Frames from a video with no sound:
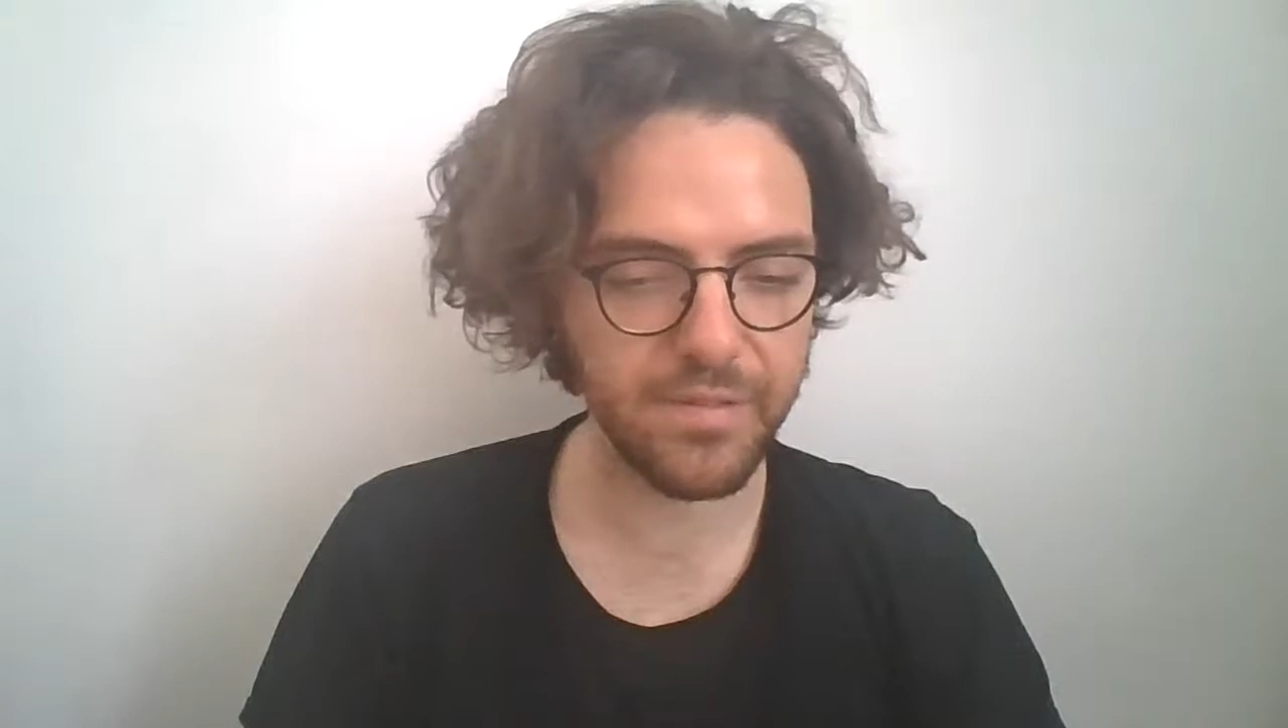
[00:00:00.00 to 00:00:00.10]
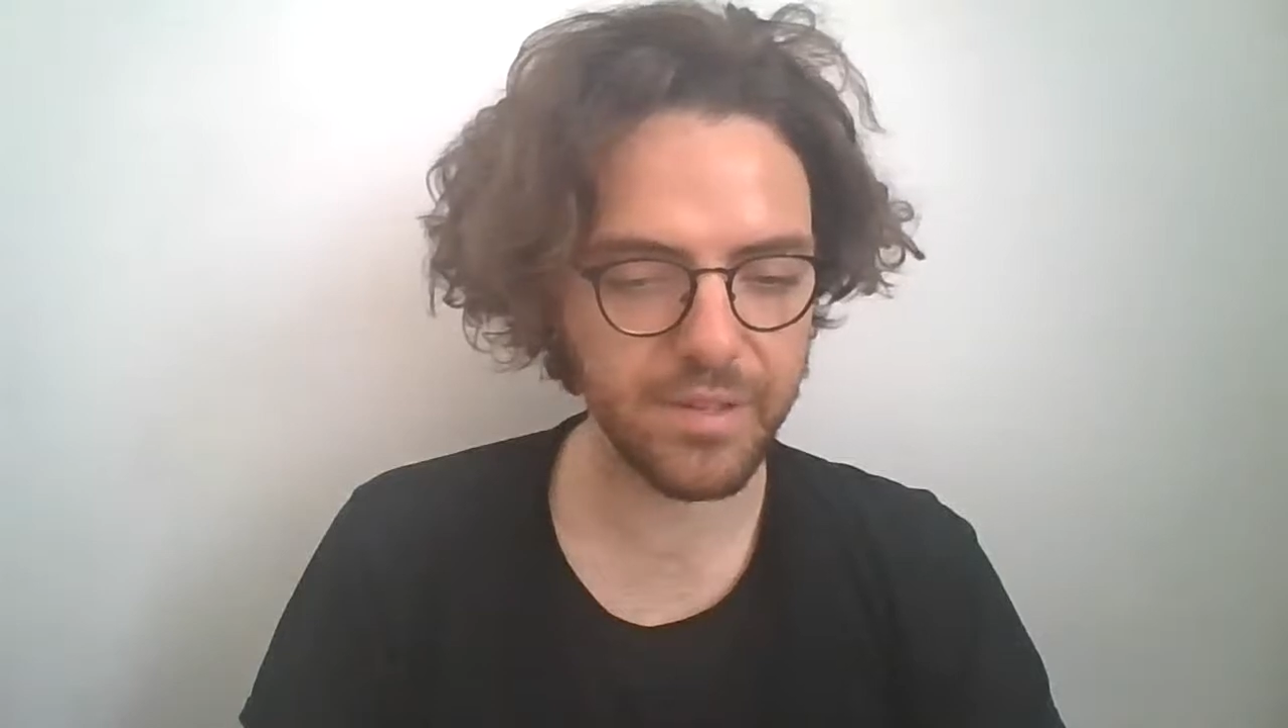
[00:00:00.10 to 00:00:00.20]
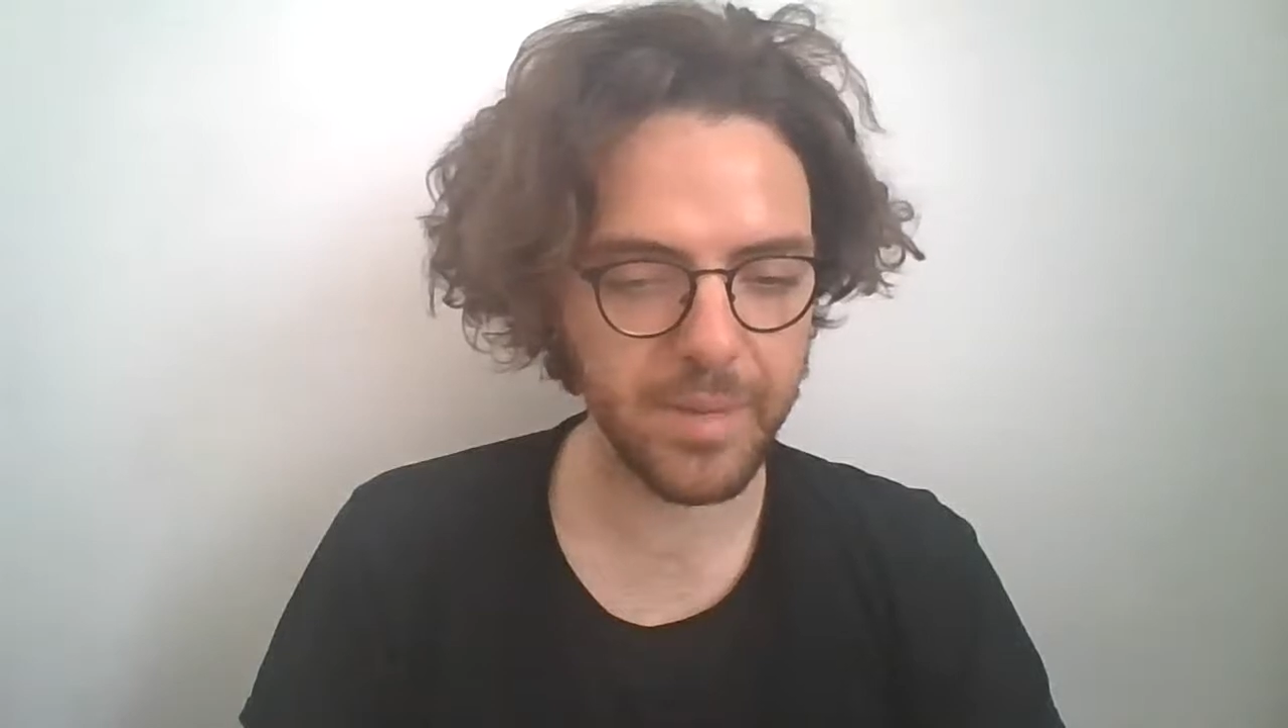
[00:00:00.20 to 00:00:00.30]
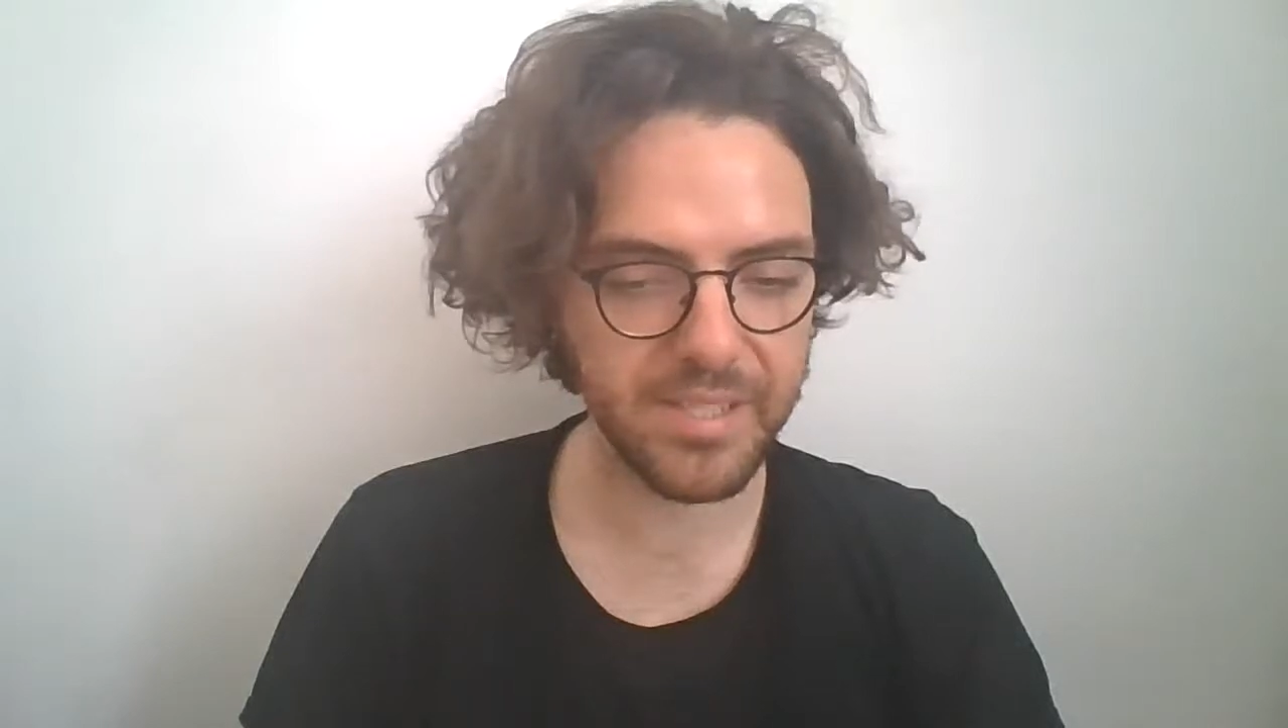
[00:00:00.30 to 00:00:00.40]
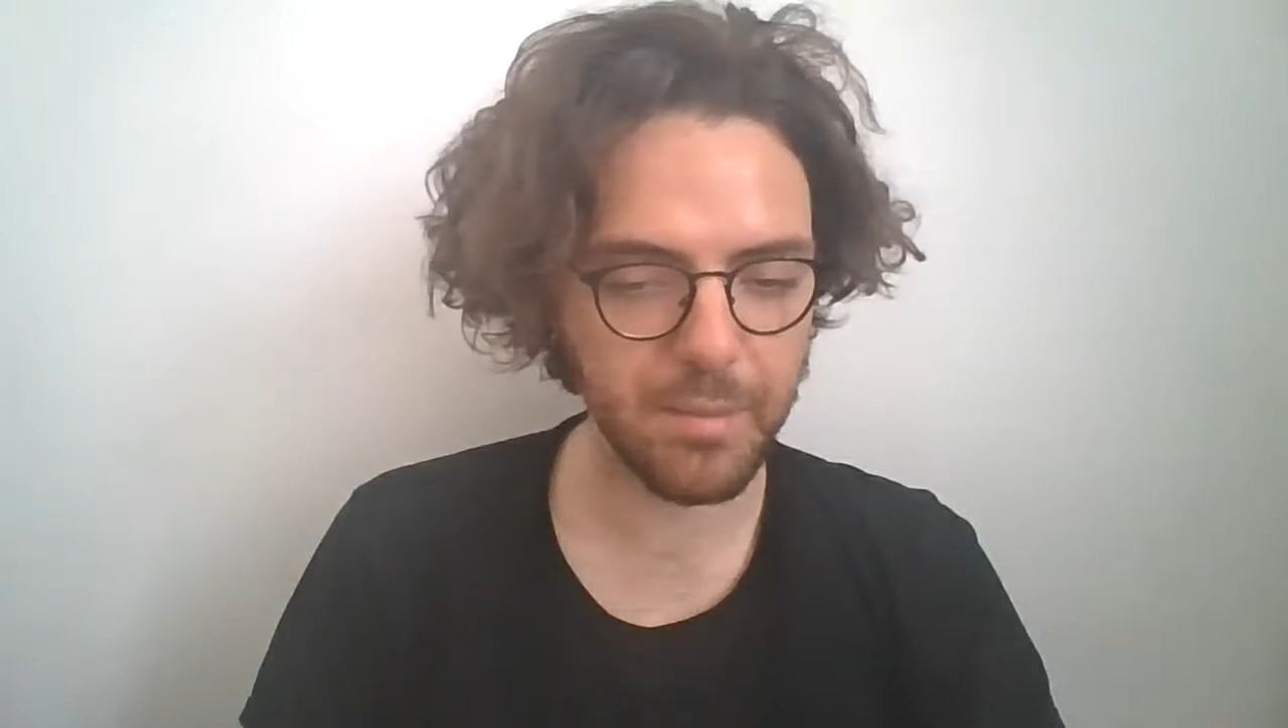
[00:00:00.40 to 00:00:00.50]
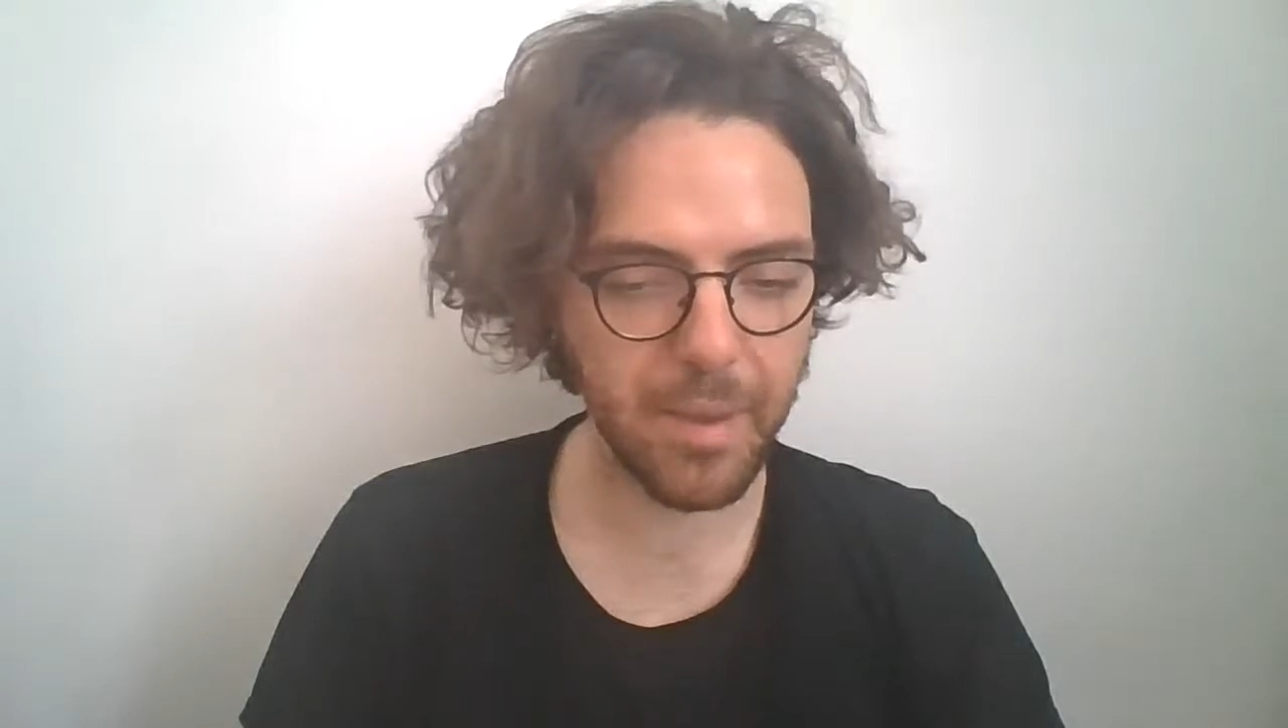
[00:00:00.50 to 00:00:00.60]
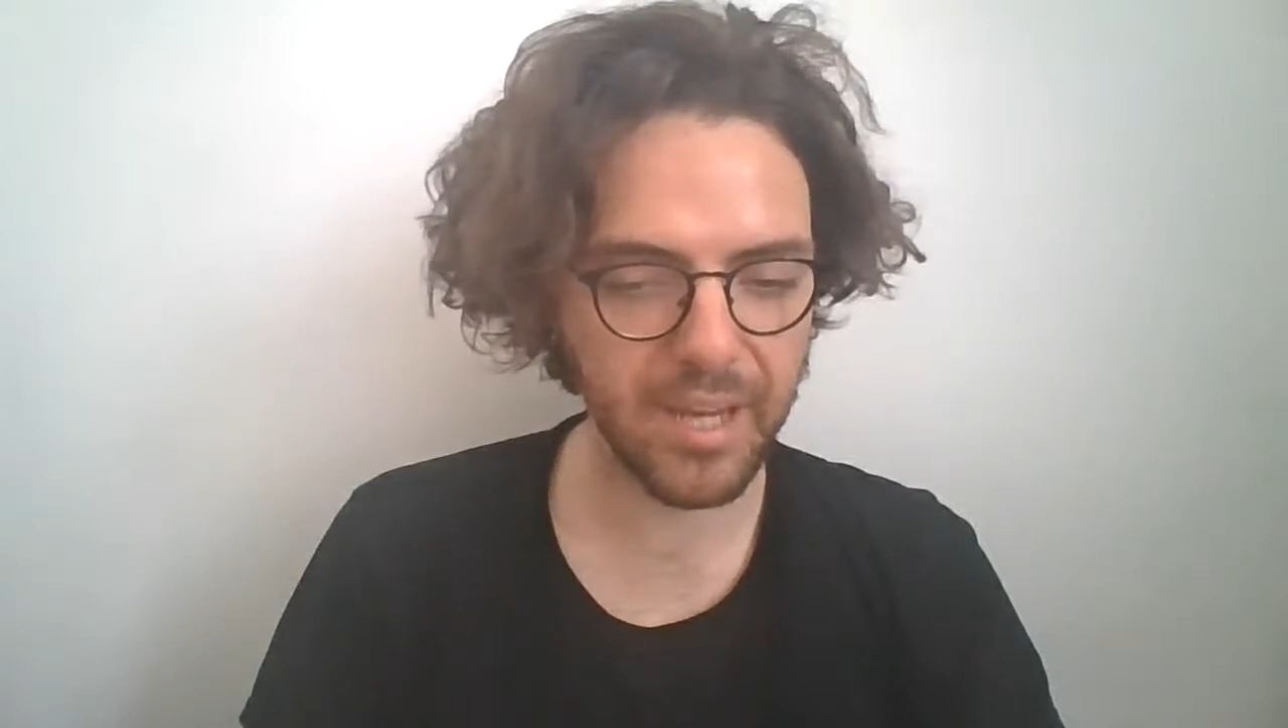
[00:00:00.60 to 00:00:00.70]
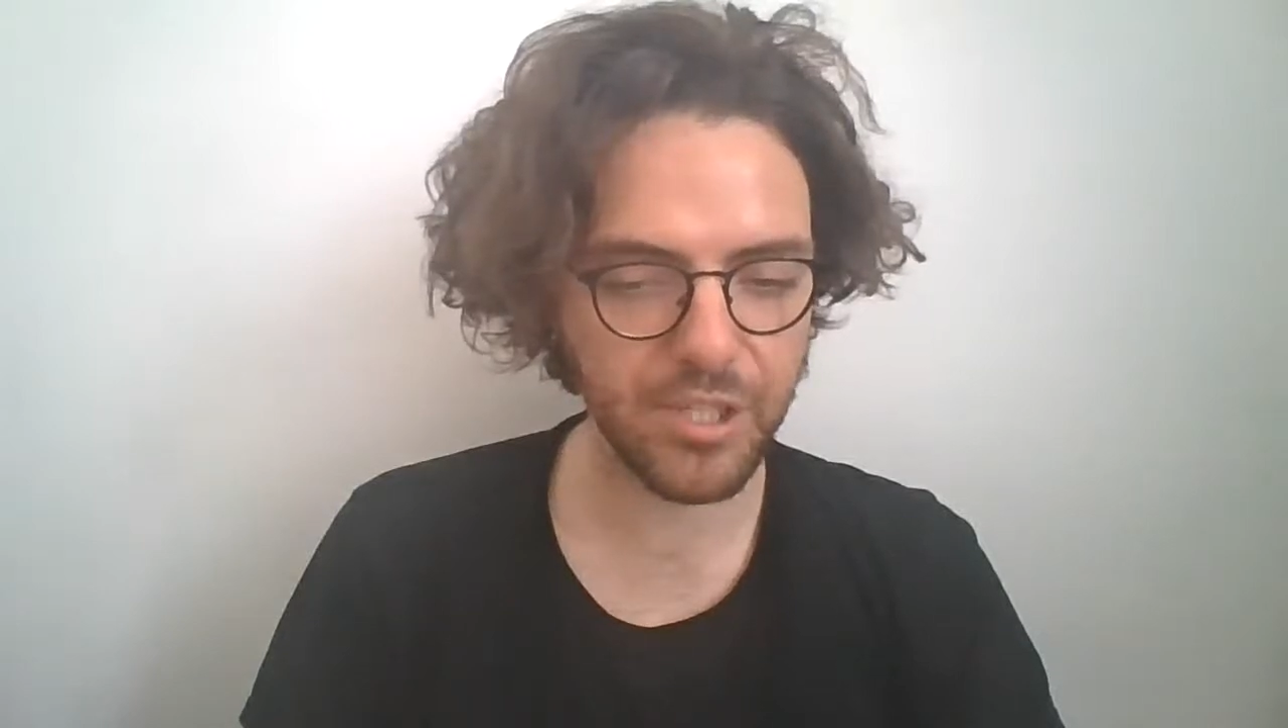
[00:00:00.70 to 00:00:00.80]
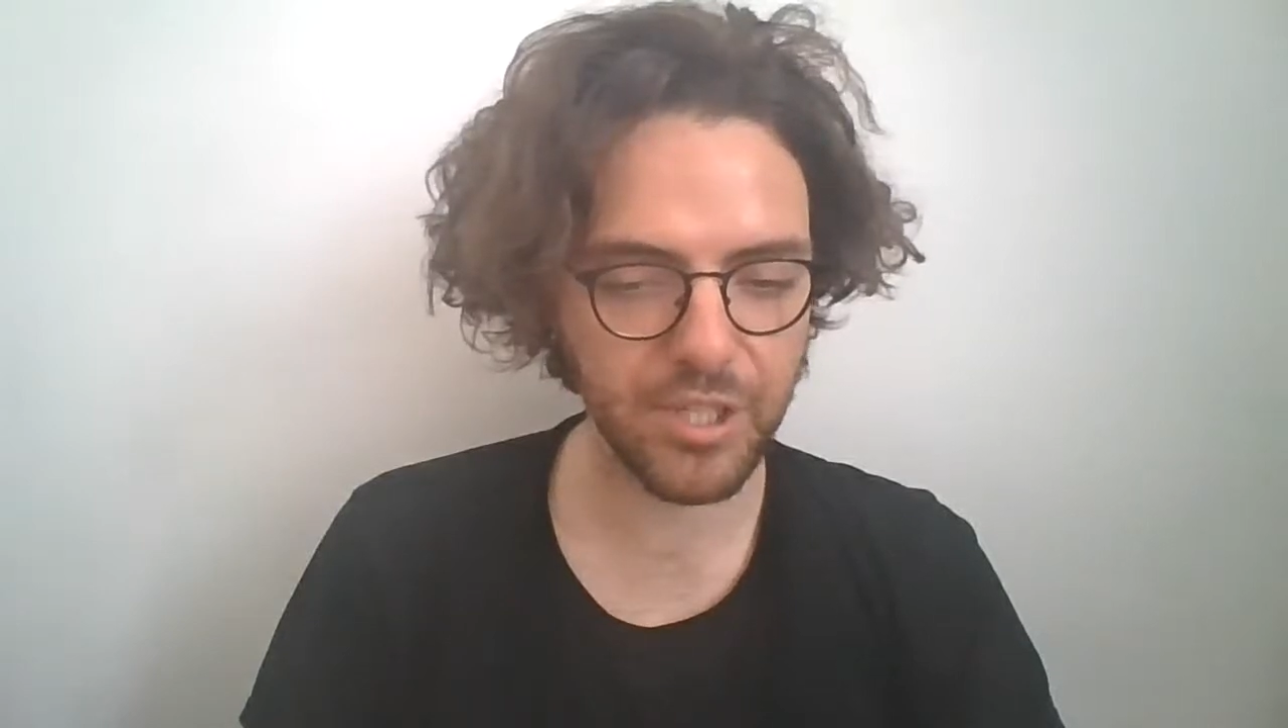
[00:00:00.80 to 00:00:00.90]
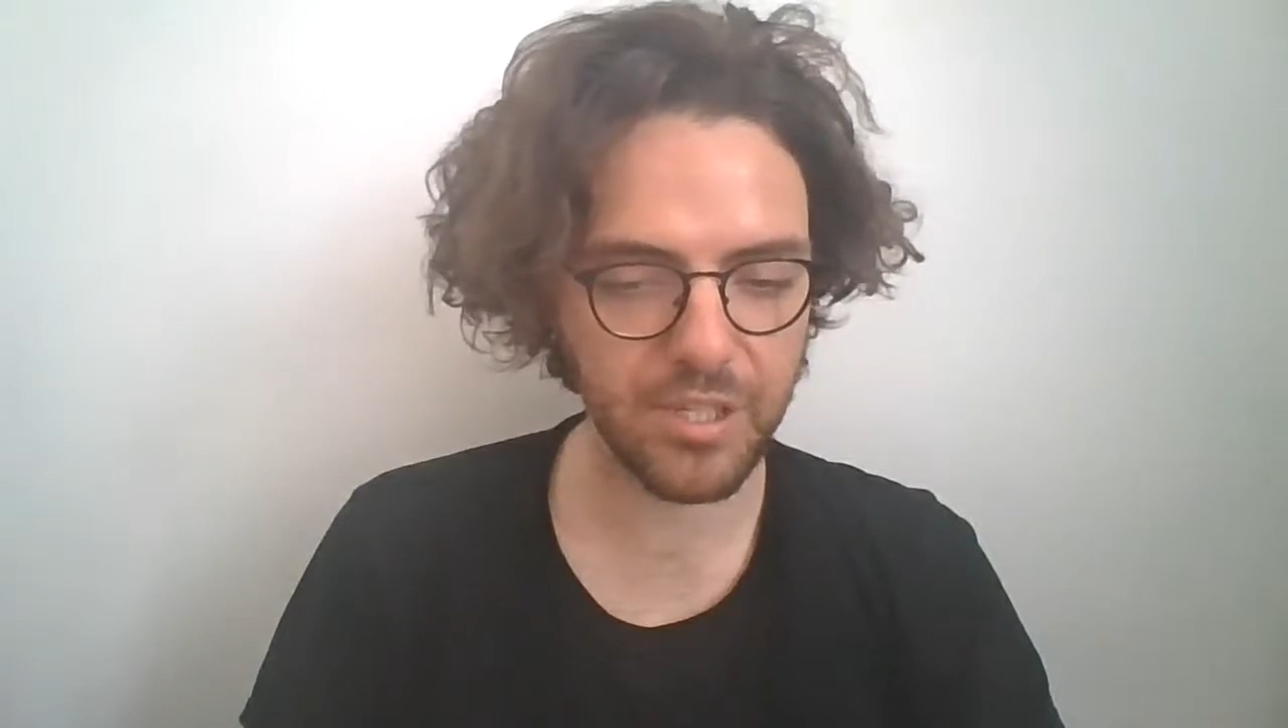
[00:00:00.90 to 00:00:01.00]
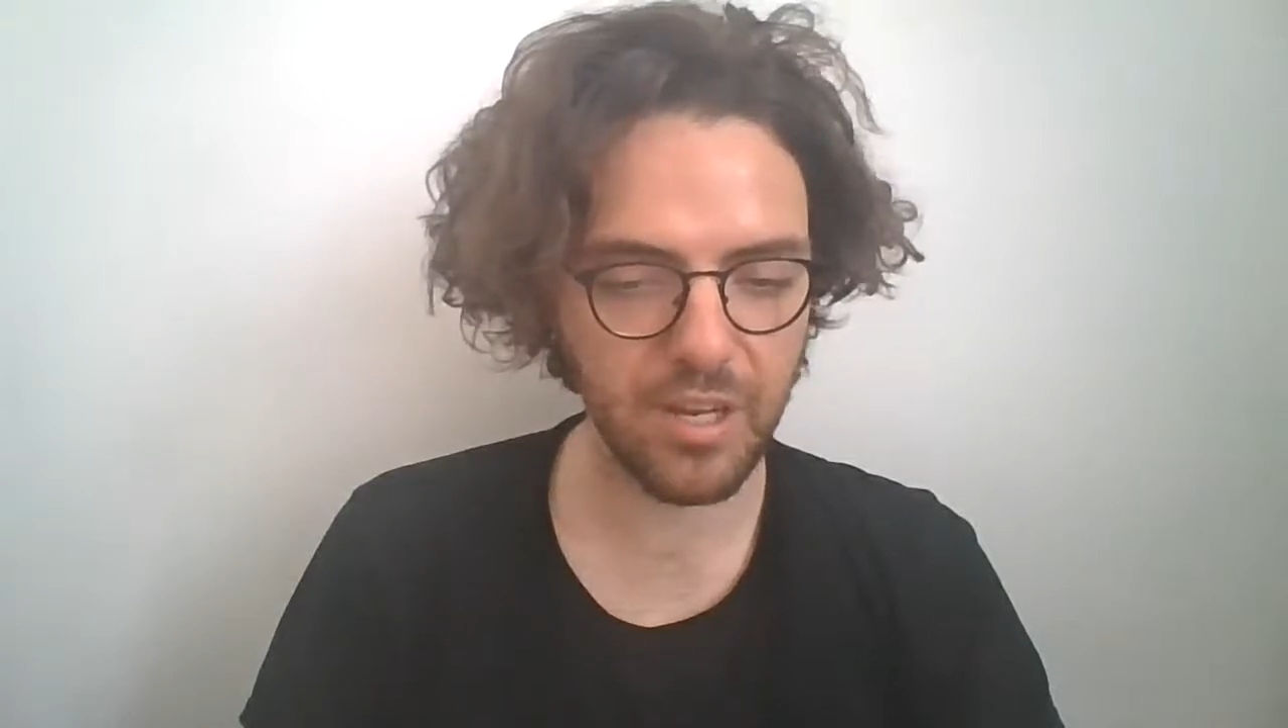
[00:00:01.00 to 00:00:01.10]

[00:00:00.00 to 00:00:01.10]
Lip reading: emancipation